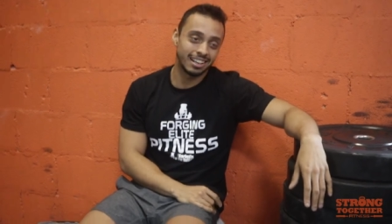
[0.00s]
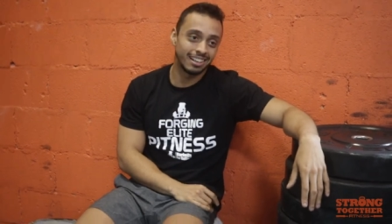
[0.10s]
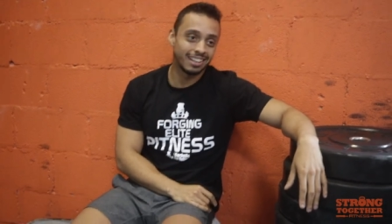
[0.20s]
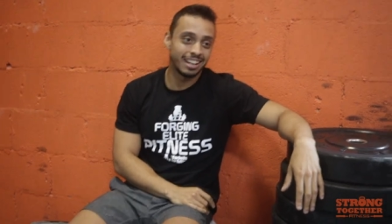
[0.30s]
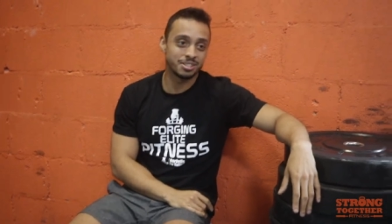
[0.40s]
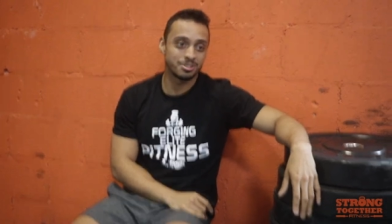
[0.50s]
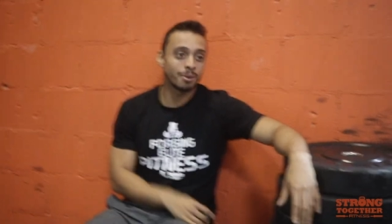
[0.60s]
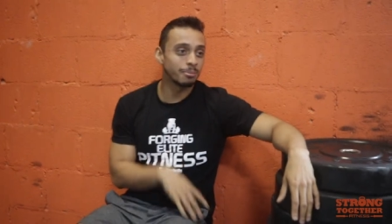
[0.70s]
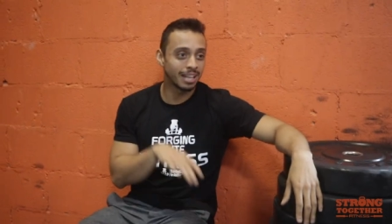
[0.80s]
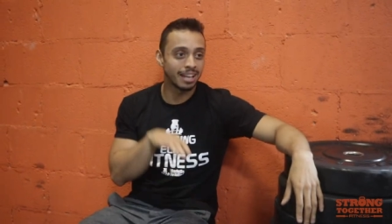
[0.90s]
And then I just
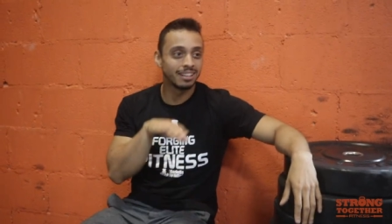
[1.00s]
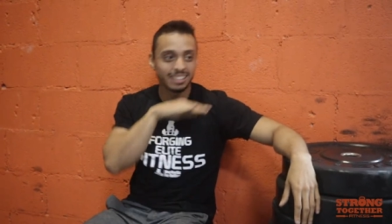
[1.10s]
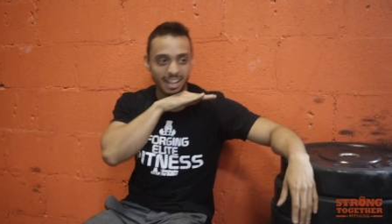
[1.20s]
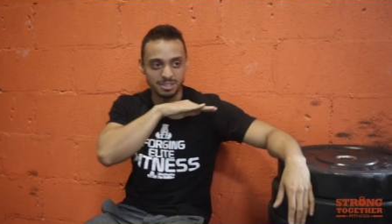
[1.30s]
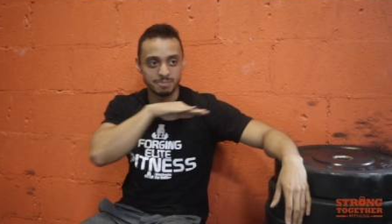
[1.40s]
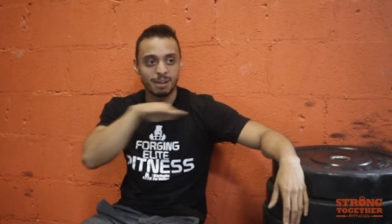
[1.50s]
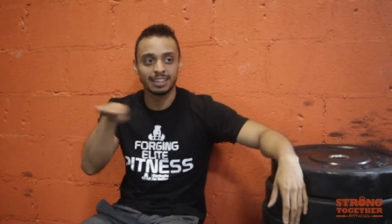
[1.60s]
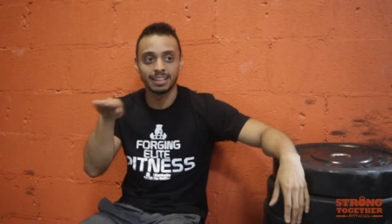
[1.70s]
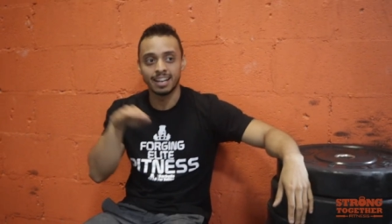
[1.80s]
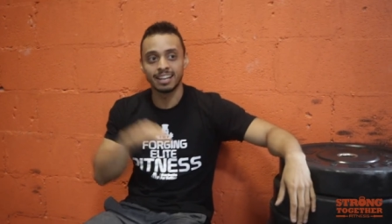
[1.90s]
remember that that was my
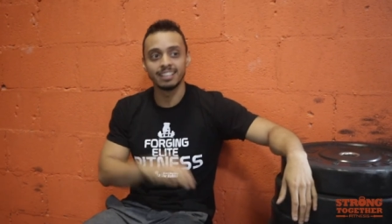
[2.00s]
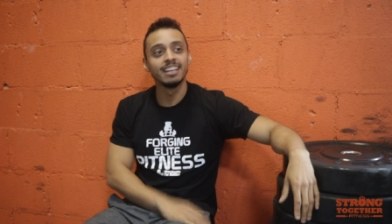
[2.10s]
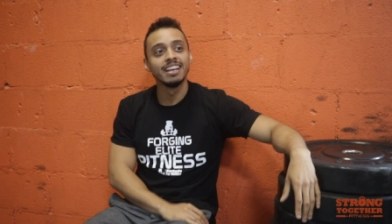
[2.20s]
line.